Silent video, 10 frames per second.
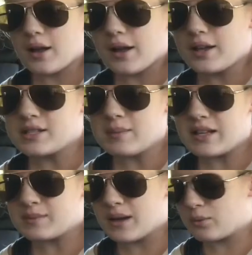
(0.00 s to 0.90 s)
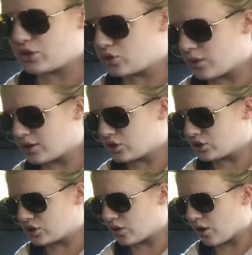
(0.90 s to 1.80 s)
I customized mine, which is why it
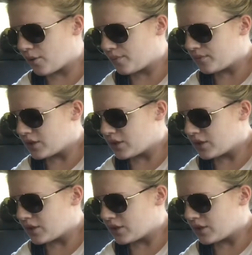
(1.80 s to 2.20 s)
took so long.